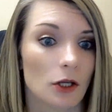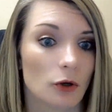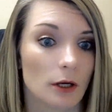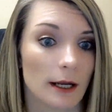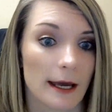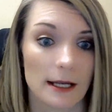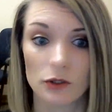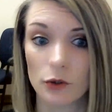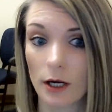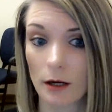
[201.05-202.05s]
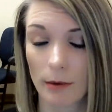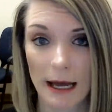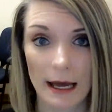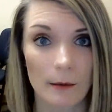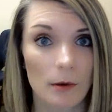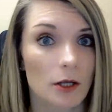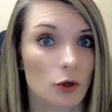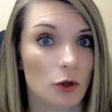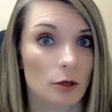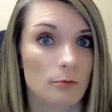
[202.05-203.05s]
You could add it to a kebab.
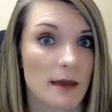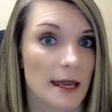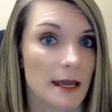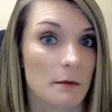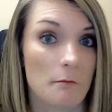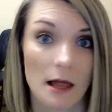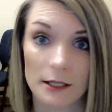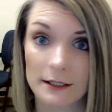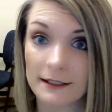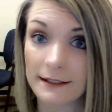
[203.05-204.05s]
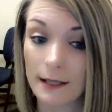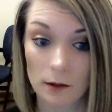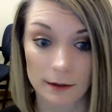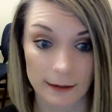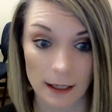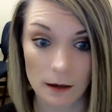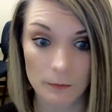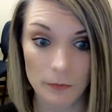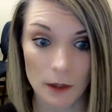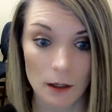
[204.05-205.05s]
You could make melon salsa.